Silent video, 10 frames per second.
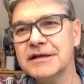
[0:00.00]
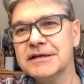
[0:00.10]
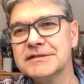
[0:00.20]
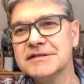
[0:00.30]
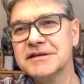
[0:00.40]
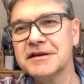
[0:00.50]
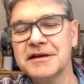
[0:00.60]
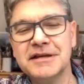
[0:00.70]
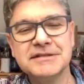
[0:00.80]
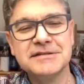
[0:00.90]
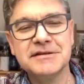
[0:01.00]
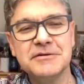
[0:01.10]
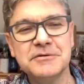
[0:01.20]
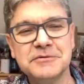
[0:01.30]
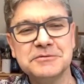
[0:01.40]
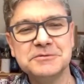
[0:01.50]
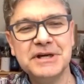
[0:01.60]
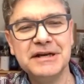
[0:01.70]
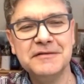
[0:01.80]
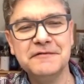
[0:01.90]
It's
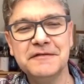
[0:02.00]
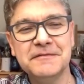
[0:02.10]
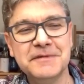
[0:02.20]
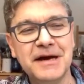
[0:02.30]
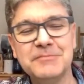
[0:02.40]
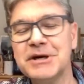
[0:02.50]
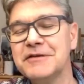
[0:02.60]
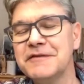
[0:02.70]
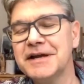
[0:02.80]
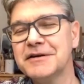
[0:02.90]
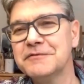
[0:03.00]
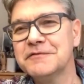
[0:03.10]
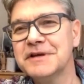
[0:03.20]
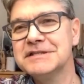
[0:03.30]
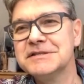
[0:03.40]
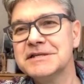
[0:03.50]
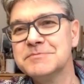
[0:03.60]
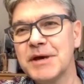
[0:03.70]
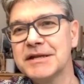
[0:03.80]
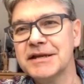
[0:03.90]
really I'm really fan of
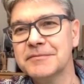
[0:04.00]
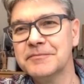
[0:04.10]
his painting.